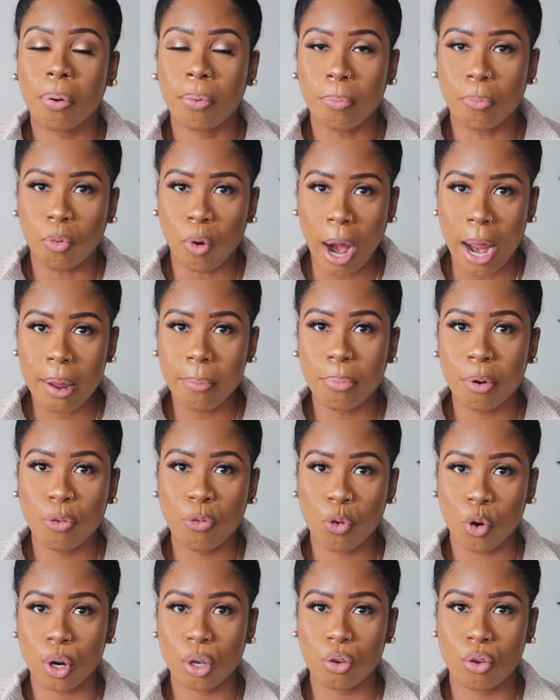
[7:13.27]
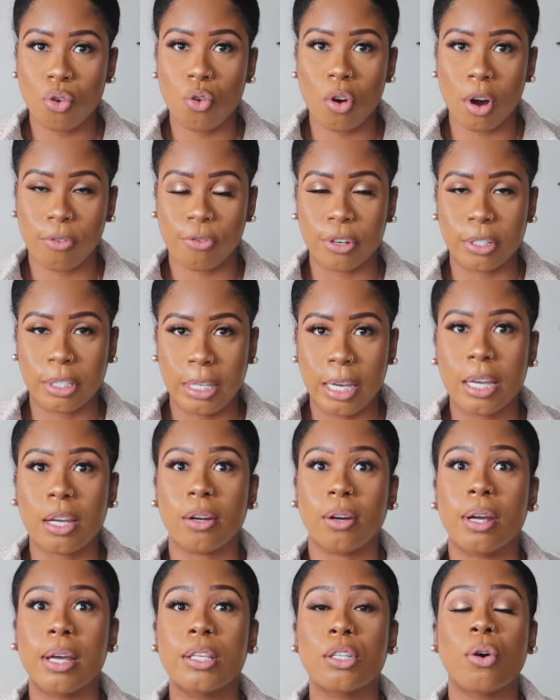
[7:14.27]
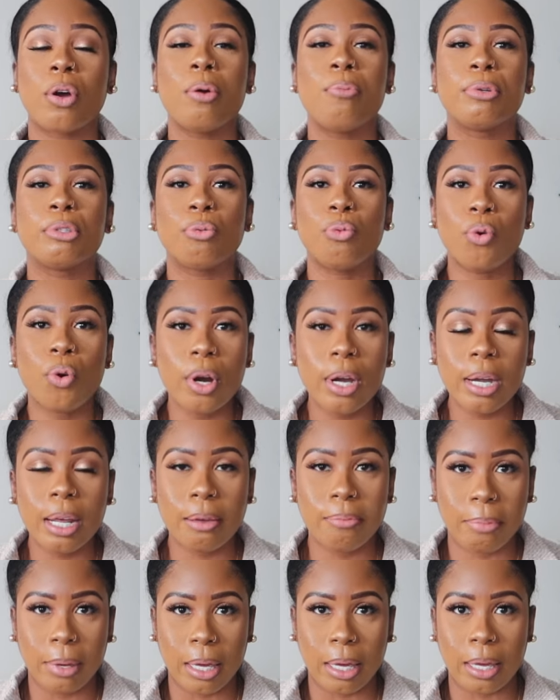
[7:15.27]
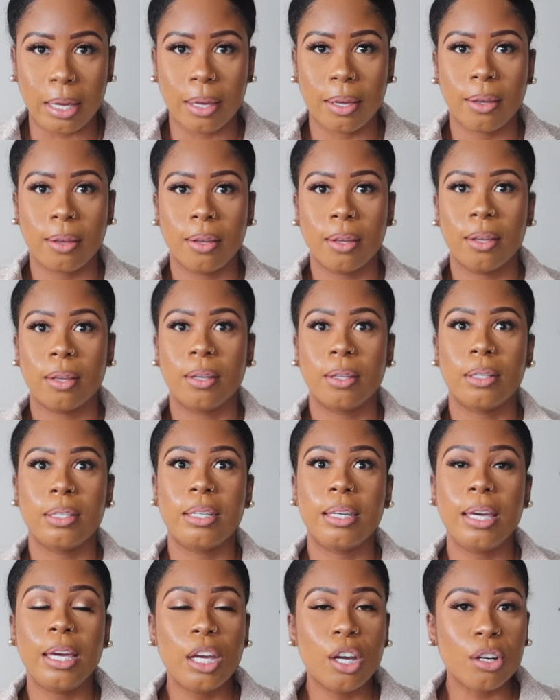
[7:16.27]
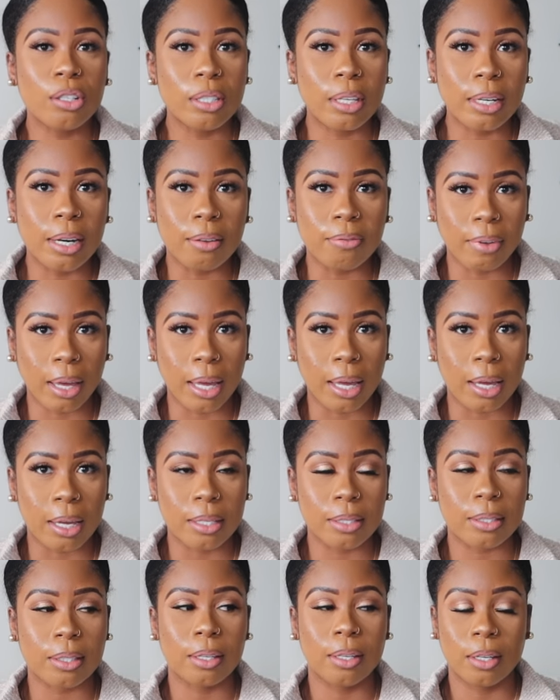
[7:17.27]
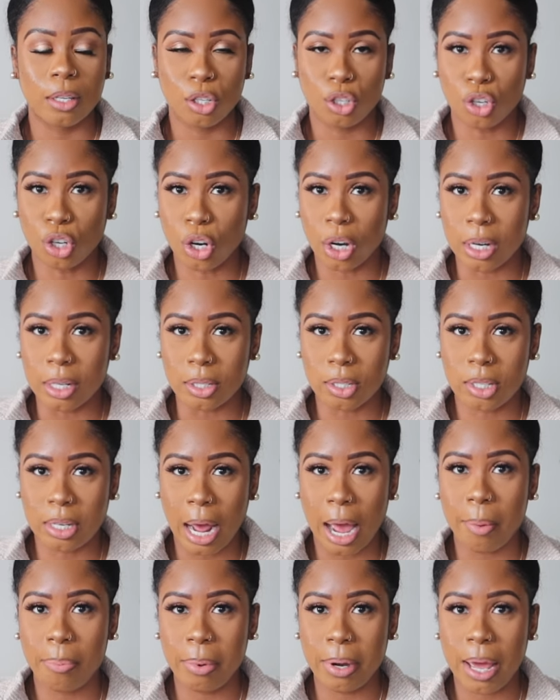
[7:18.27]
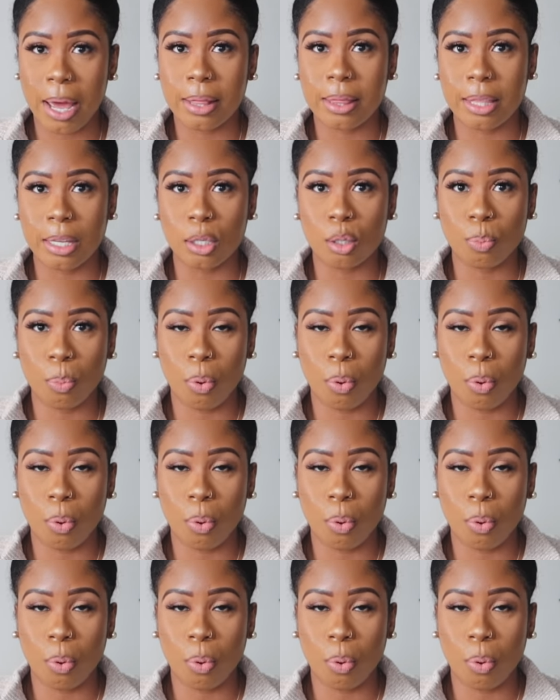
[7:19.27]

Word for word: right before you go up for tenure. So he was warning me years in advance. You're going to stop it at this